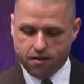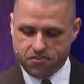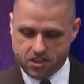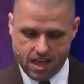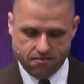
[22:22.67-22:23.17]
of
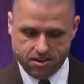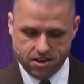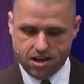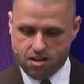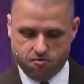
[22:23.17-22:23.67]

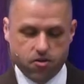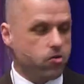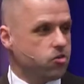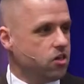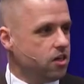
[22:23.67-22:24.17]
7
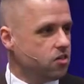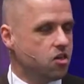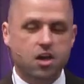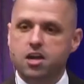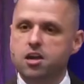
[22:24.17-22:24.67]
verses,
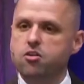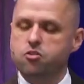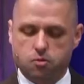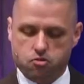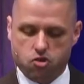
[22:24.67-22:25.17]

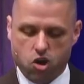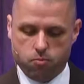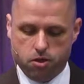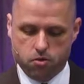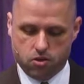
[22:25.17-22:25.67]
here's what
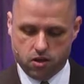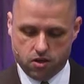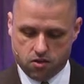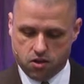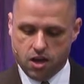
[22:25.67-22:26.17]
Job
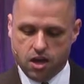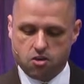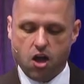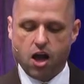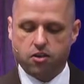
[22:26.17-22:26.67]
loses:
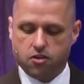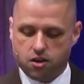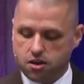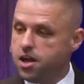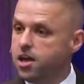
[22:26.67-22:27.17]
his
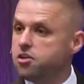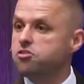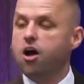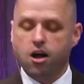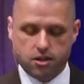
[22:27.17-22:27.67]
oxen, his
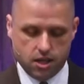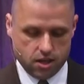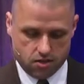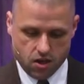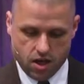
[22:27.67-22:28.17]

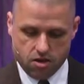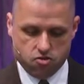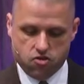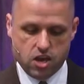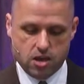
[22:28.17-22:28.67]
donkeys, his
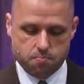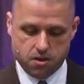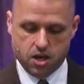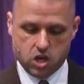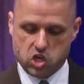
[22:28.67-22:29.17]
sheep,
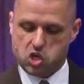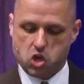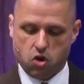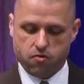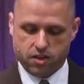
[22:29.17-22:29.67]
his
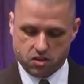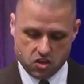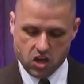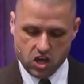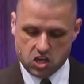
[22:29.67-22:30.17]

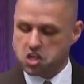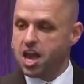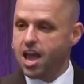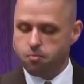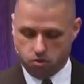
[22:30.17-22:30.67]
servants, his
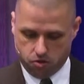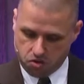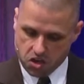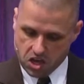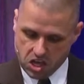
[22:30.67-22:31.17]

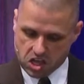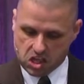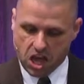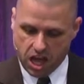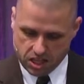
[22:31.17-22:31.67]
camels, his
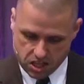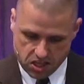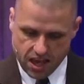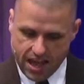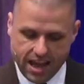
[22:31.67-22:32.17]

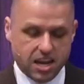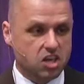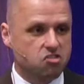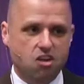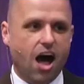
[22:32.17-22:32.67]
sons, and
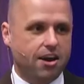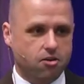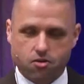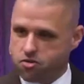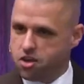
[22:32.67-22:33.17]
his
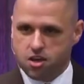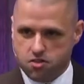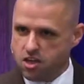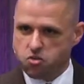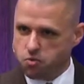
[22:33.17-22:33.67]
daughters.
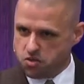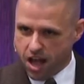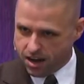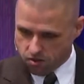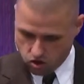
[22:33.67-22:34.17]
This was
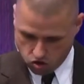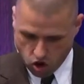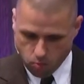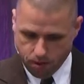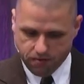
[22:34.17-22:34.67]
not in the
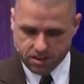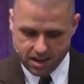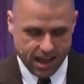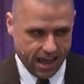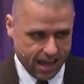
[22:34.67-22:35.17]
scope of a
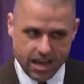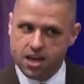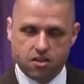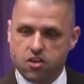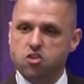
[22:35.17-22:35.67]
day.
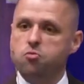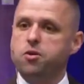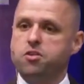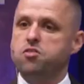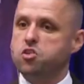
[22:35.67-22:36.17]
This
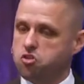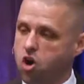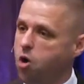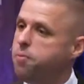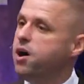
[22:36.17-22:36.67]
was in the
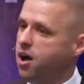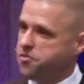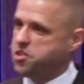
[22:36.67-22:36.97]
scope of